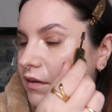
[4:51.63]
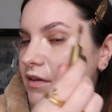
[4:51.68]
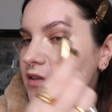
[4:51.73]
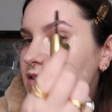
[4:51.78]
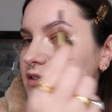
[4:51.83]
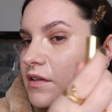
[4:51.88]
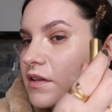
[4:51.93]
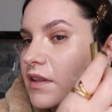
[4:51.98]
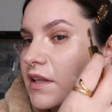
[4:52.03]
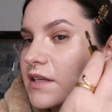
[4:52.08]

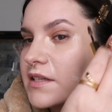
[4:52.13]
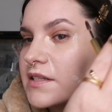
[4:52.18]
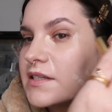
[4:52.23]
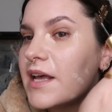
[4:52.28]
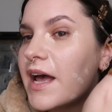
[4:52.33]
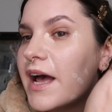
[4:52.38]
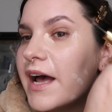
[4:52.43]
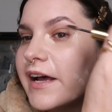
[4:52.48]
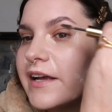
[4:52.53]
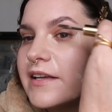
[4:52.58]
So this
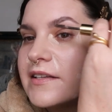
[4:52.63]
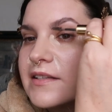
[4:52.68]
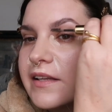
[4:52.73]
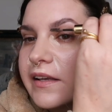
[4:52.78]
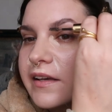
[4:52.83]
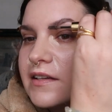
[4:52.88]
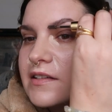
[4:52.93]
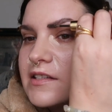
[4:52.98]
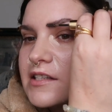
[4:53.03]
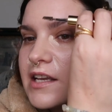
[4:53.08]
has
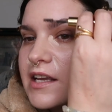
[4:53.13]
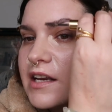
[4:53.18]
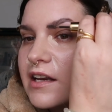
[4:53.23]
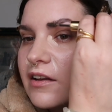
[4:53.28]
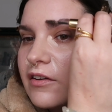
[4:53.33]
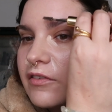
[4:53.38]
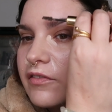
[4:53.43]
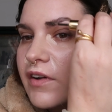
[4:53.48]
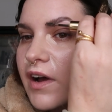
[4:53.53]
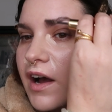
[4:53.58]
like a
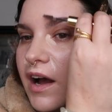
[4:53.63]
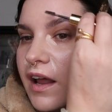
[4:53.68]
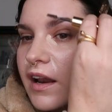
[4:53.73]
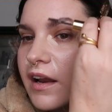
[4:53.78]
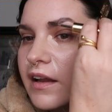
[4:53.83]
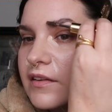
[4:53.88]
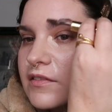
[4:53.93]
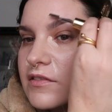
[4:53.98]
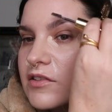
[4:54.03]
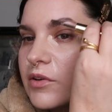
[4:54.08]
tint of
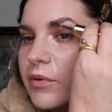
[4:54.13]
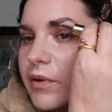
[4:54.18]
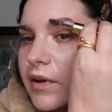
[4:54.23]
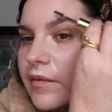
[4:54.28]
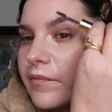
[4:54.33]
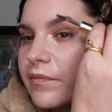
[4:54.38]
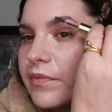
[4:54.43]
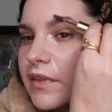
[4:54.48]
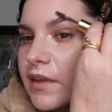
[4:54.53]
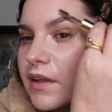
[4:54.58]
colour to
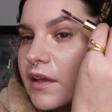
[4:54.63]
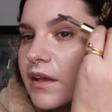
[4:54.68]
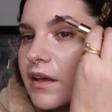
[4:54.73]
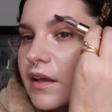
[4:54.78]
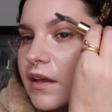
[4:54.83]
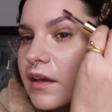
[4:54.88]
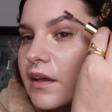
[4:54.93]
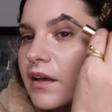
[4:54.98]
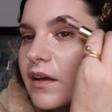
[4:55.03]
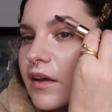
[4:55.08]
it.
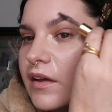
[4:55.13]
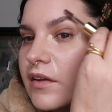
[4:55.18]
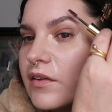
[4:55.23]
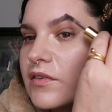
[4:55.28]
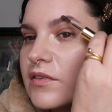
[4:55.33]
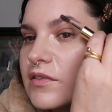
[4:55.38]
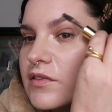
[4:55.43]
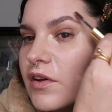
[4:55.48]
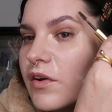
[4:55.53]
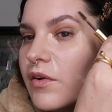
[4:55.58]

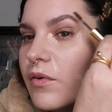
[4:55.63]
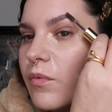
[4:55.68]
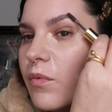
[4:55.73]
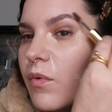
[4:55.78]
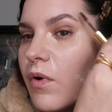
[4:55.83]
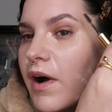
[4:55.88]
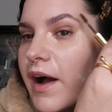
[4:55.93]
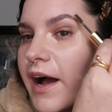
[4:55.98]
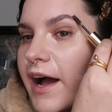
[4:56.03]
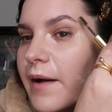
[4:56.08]
So
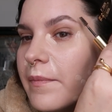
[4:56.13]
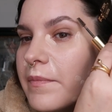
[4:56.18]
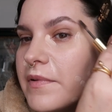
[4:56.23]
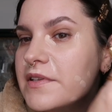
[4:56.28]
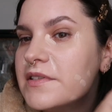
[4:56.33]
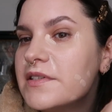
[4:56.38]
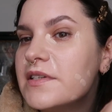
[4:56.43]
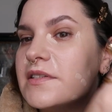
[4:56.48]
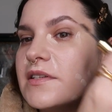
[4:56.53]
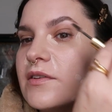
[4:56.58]
what
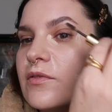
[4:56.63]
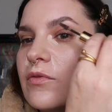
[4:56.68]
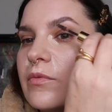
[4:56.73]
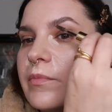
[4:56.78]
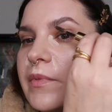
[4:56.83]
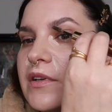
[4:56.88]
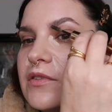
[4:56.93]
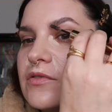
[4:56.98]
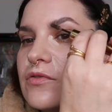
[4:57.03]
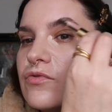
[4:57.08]
happens is it
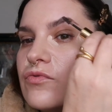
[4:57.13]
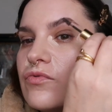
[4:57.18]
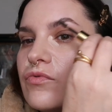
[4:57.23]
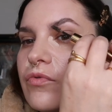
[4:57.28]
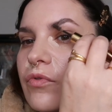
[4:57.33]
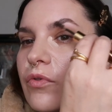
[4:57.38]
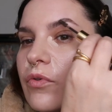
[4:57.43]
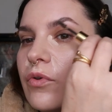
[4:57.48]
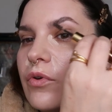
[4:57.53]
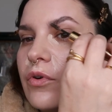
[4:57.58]
almost
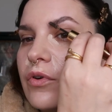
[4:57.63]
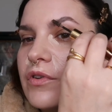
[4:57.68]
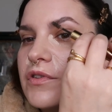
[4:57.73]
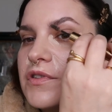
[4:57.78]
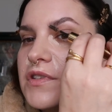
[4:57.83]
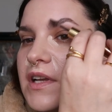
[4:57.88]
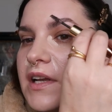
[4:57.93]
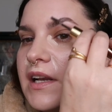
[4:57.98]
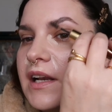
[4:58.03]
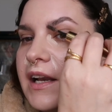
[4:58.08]

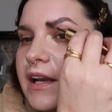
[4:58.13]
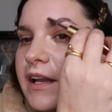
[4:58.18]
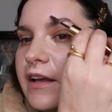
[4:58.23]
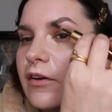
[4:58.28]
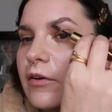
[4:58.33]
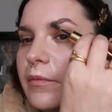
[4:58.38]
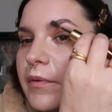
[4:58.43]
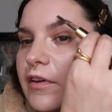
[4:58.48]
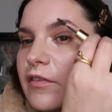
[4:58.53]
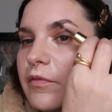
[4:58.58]
draws a
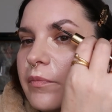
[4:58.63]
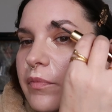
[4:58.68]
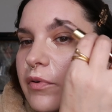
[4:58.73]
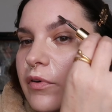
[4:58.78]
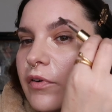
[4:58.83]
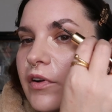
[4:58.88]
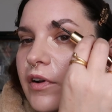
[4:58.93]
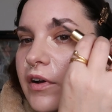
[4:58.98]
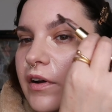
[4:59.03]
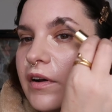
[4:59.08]
little bit of
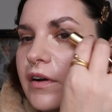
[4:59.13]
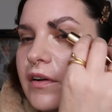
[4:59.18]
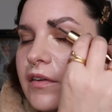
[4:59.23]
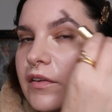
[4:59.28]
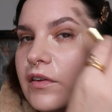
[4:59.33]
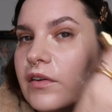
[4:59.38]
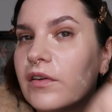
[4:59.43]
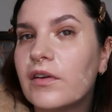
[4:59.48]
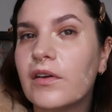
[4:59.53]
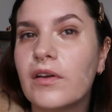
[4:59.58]

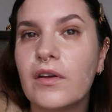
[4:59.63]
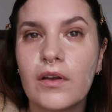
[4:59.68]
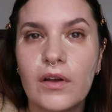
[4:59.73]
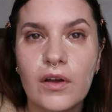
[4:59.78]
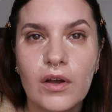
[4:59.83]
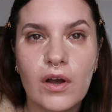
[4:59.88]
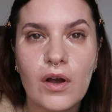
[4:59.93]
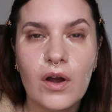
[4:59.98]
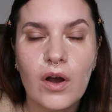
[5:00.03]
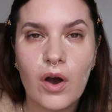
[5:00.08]
product
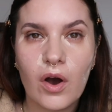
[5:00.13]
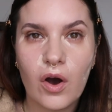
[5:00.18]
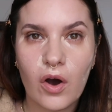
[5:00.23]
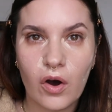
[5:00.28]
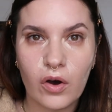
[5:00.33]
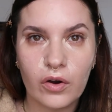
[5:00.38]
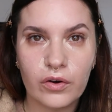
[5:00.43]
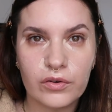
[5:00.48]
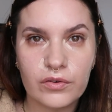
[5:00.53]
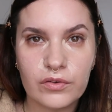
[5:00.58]

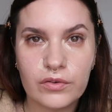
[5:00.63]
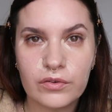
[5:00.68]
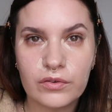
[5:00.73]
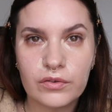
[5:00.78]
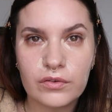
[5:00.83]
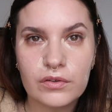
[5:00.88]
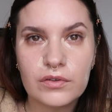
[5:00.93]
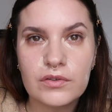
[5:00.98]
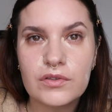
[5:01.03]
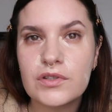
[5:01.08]

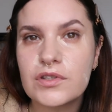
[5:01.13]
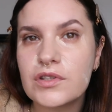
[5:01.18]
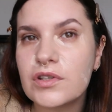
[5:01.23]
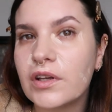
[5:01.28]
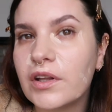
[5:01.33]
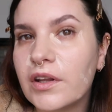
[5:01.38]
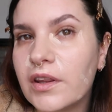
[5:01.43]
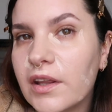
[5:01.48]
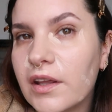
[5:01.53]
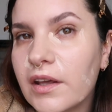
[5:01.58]

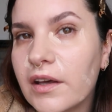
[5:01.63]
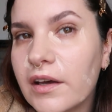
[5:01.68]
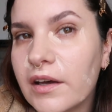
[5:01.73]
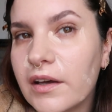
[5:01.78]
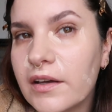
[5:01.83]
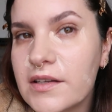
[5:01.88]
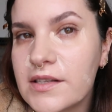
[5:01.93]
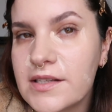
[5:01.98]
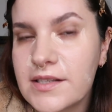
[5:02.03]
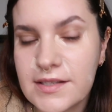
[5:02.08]
onto
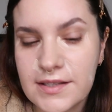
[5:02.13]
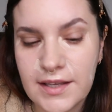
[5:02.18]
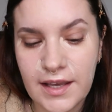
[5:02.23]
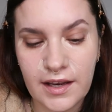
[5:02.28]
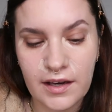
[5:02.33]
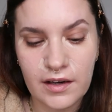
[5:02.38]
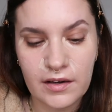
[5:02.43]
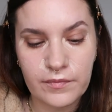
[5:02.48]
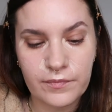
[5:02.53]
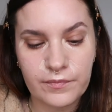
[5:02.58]
the
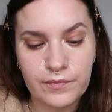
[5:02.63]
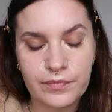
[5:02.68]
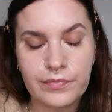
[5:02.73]
skin,